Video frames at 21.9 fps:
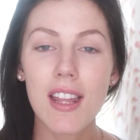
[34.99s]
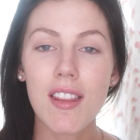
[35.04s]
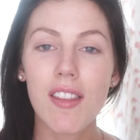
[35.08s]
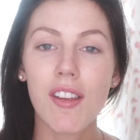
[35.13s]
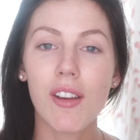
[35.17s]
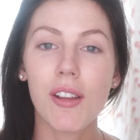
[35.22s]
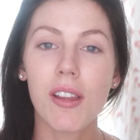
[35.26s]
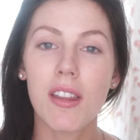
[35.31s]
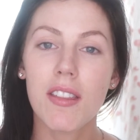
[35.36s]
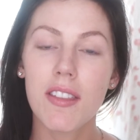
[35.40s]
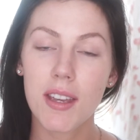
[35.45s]

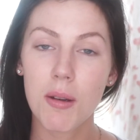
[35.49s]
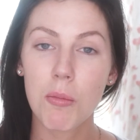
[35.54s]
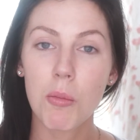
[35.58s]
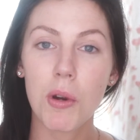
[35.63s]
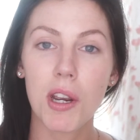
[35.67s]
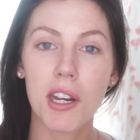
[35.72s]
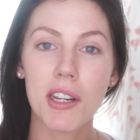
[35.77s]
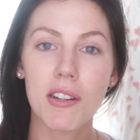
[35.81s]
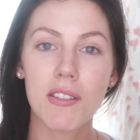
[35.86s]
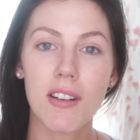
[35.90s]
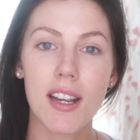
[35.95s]
The only thing I'm
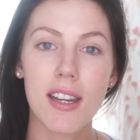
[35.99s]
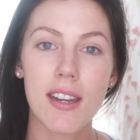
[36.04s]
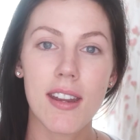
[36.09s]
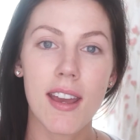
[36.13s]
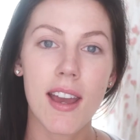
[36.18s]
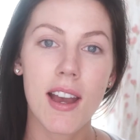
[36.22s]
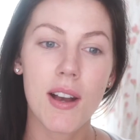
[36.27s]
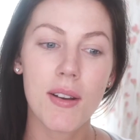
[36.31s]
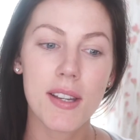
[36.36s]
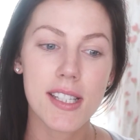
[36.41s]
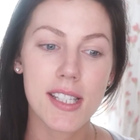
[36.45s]
wearing right
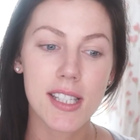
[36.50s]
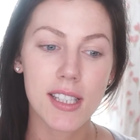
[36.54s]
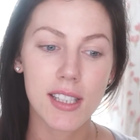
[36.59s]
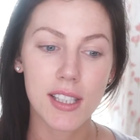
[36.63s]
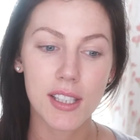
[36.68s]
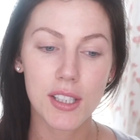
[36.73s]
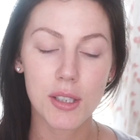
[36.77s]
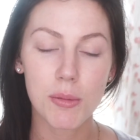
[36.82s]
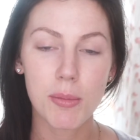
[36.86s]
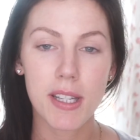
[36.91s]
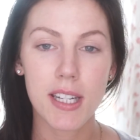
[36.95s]
now is a
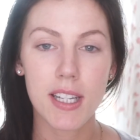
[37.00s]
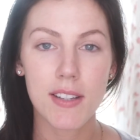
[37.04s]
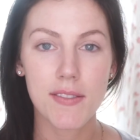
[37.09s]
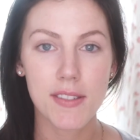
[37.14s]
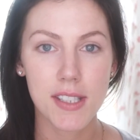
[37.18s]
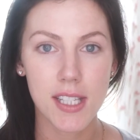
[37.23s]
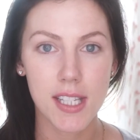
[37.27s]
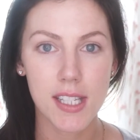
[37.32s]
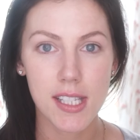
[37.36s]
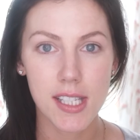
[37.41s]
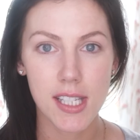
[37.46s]
little bit
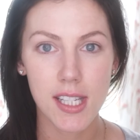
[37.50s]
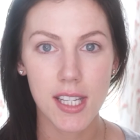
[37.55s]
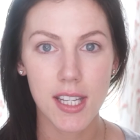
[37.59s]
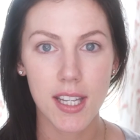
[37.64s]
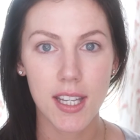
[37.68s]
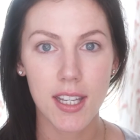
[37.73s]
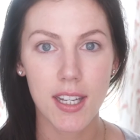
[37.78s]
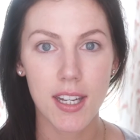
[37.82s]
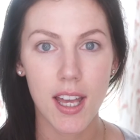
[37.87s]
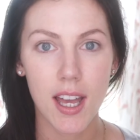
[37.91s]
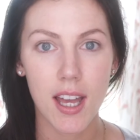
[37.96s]
of
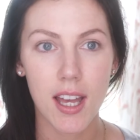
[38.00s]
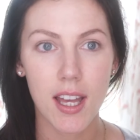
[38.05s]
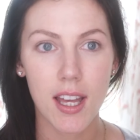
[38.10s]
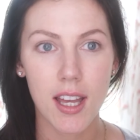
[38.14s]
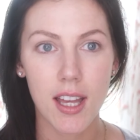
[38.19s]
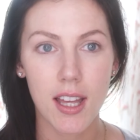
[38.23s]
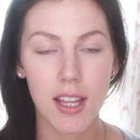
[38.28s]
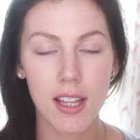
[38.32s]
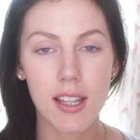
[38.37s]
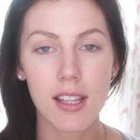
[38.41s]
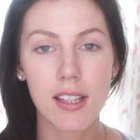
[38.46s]
tinted
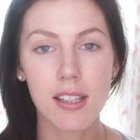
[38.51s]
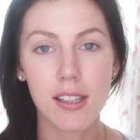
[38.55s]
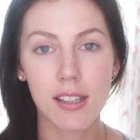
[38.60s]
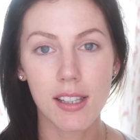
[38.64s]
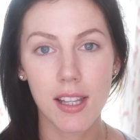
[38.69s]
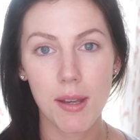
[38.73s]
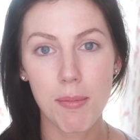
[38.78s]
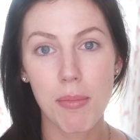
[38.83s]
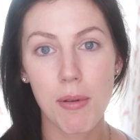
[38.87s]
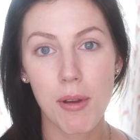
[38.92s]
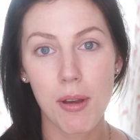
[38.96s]

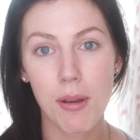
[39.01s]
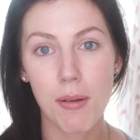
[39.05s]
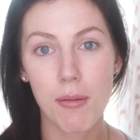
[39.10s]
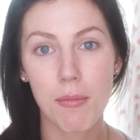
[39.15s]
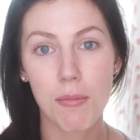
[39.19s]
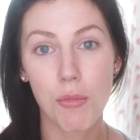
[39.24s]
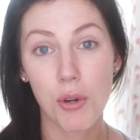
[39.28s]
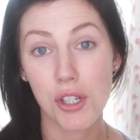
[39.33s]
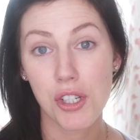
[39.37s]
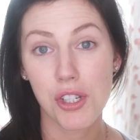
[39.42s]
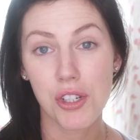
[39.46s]
lip
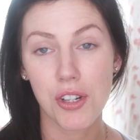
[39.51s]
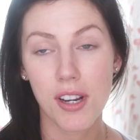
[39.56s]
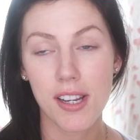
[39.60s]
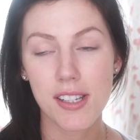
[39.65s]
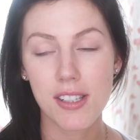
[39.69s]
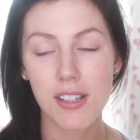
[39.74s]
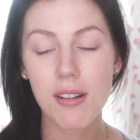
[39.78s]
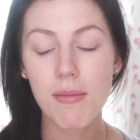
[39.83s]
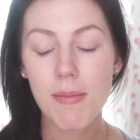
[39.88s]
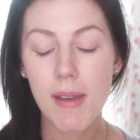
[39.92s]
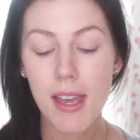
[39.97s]

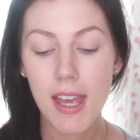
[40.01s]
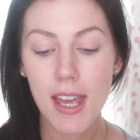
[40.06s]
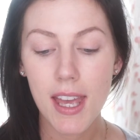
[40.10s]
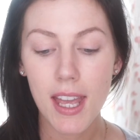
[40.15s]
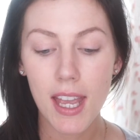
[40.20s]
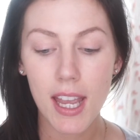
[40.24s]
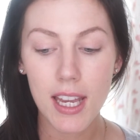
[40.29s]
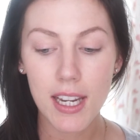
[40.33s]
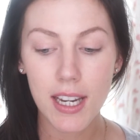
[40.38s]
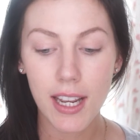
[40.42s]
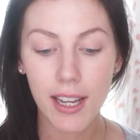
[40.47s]
moisturizer,
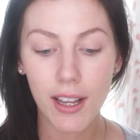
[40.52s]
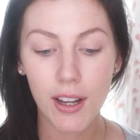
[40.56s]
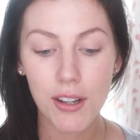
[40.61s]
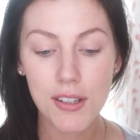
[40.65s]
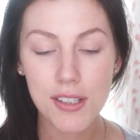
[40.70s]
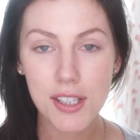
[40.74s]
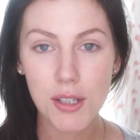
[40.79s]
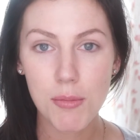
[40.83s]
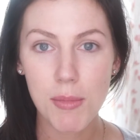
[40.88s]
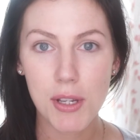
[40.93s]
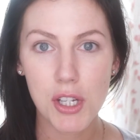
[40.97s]
and I
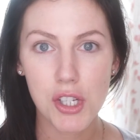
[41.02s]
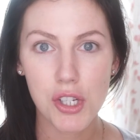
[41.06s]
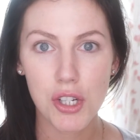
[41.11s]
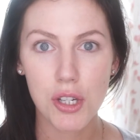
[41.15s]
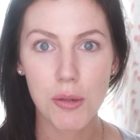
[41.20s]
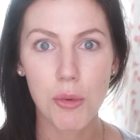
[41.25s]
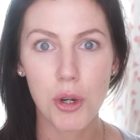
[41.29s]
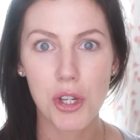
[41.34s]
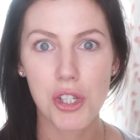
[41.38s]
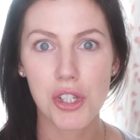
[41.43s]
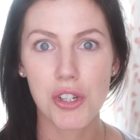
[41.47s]
also make sure to
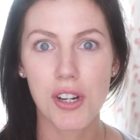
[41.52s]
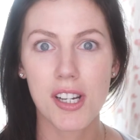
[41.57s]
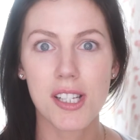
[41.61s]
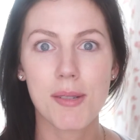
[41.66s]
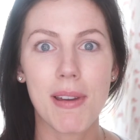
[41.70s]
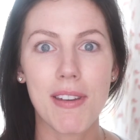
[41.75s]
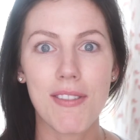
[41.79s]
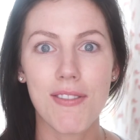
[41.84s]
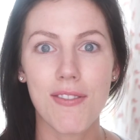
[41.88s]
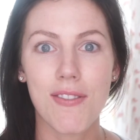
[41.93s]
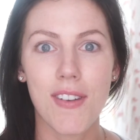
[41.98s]
moisturize
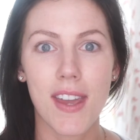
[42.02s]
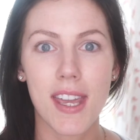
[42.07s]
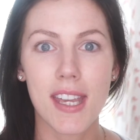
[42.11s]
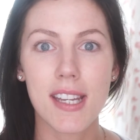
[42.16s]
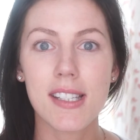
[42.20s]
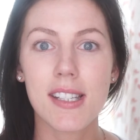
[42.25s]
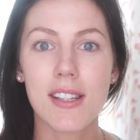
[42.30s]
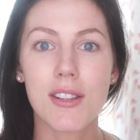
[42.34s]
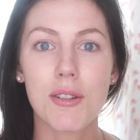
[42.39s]
my face.